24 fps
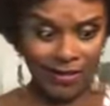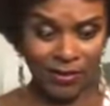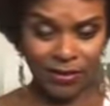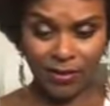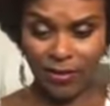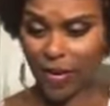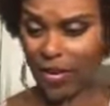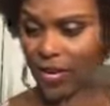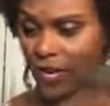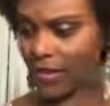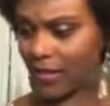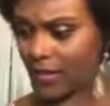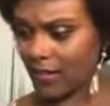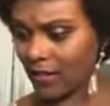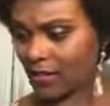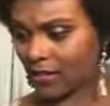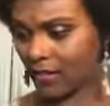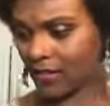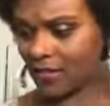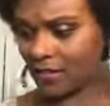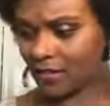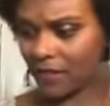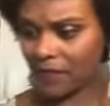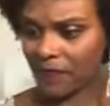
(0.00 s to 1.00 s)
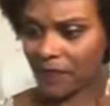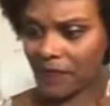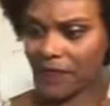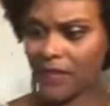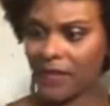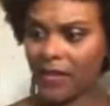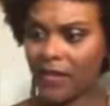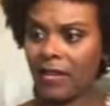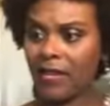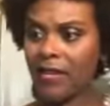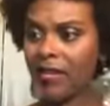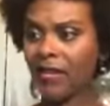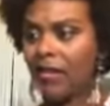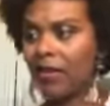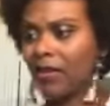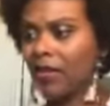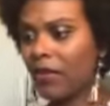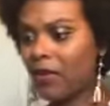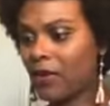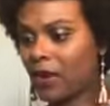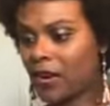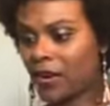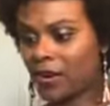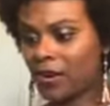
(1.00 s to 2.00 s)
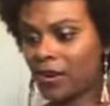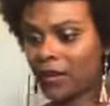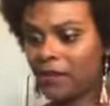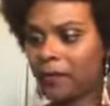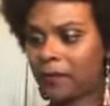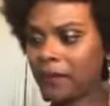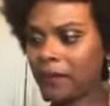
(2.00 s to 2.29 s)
Okay, let's... All right.